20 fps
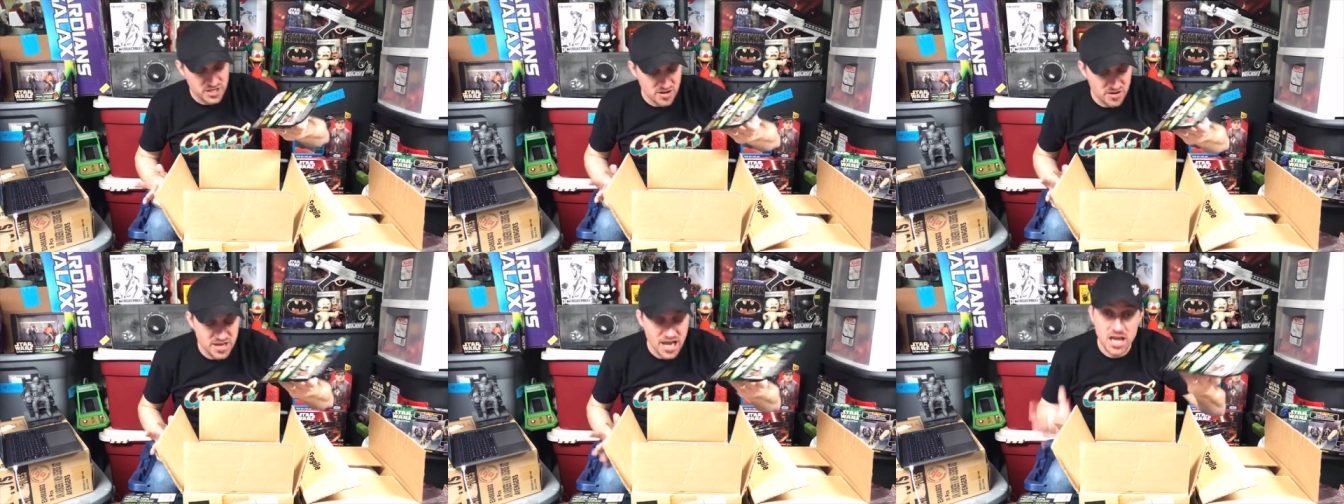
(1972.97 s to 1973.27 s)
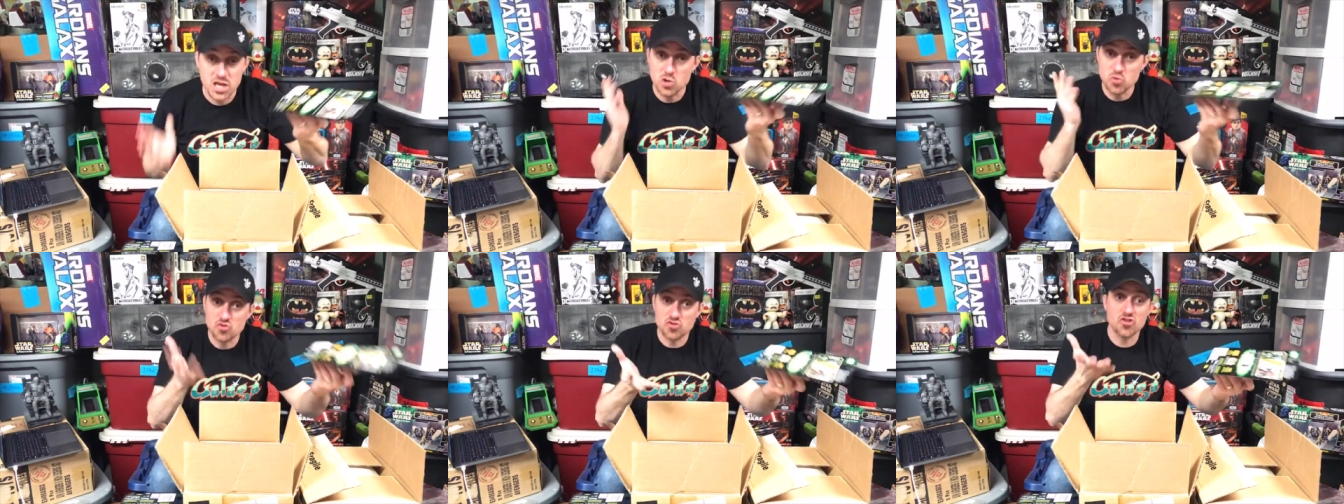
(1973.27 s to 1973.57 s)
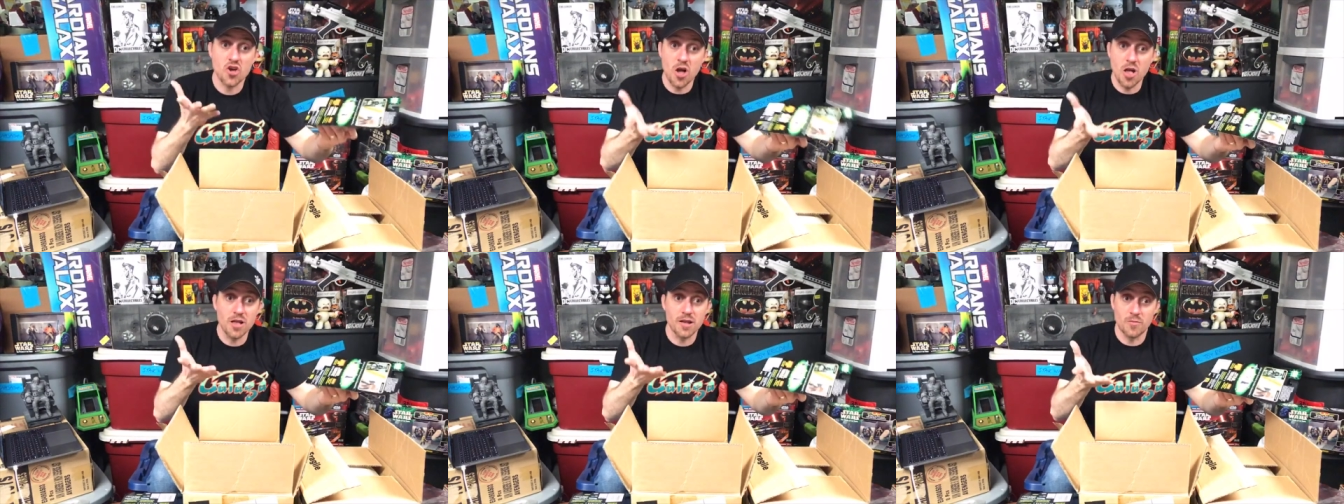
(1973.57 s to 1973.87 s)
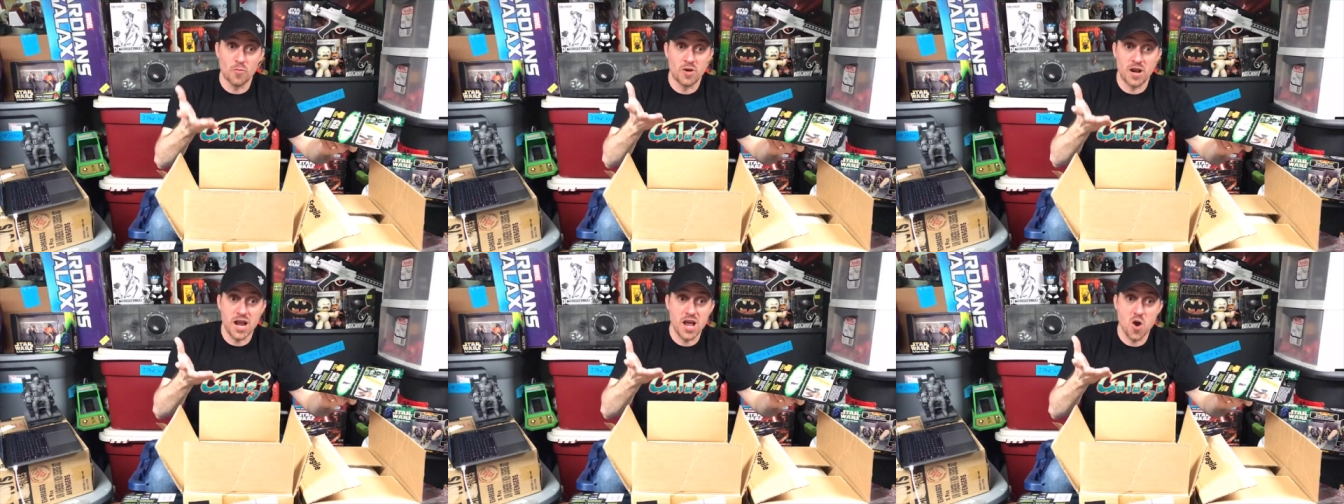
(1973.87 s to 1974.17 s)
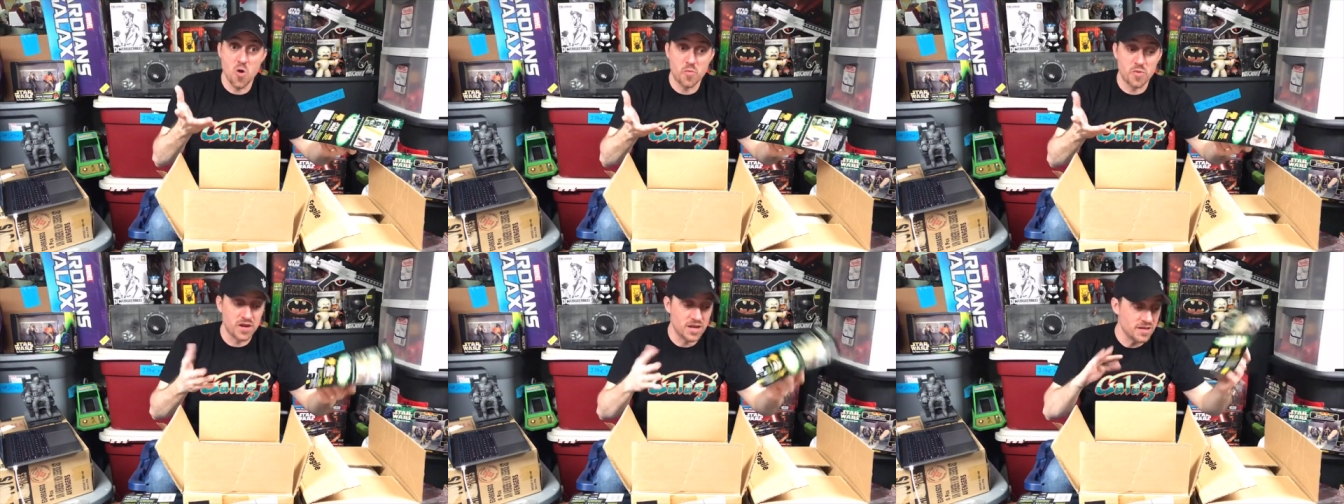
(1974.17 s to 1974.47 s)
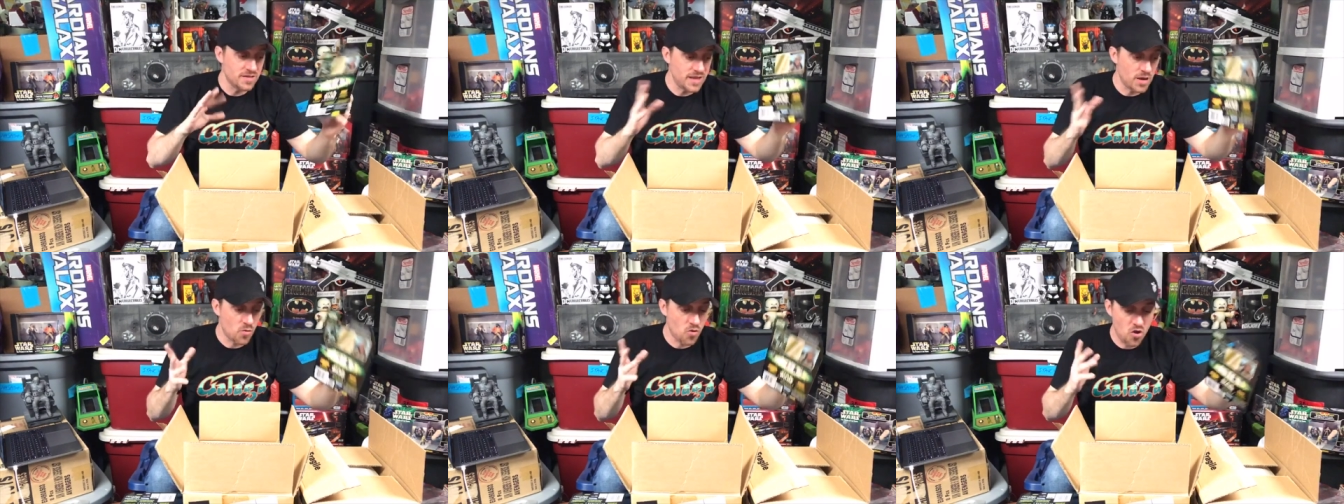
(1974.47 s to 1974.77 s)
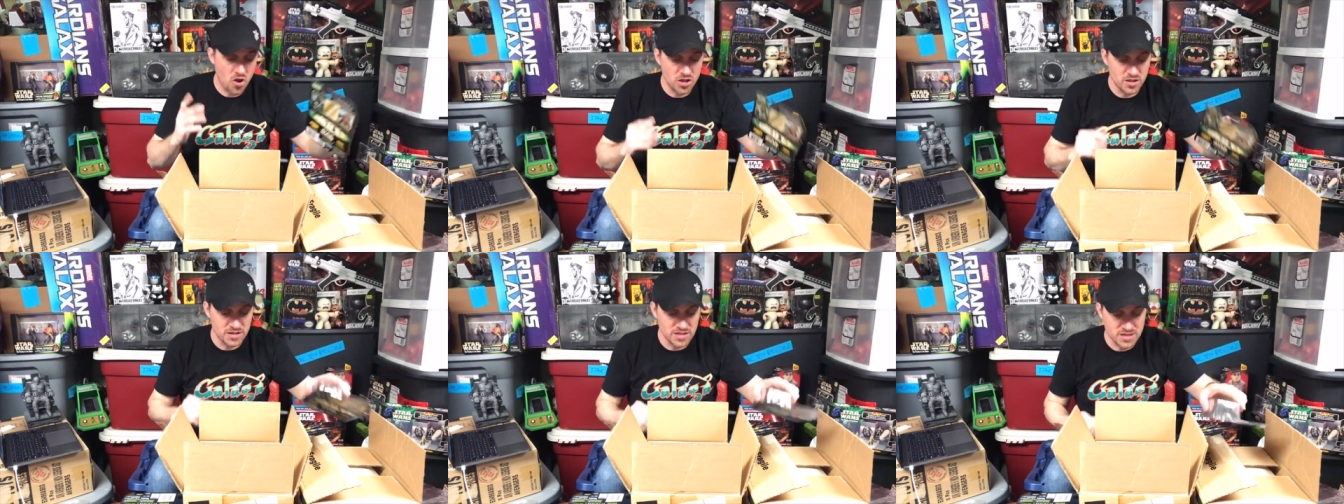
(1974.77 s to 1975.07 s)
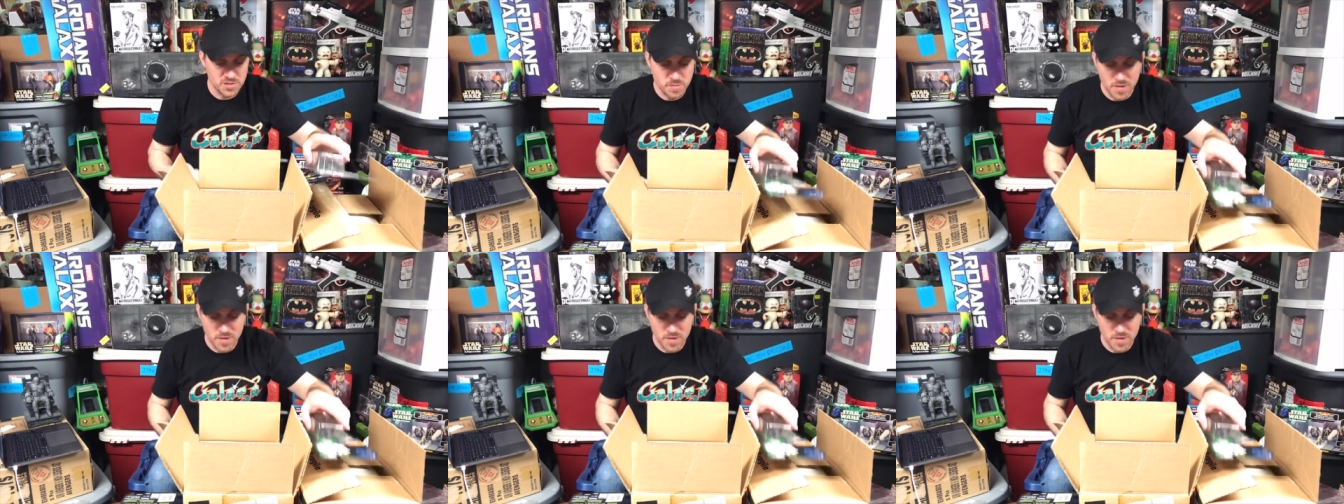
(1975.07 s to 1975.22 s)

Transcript: here yet. You saw it when I opened it. They were all in this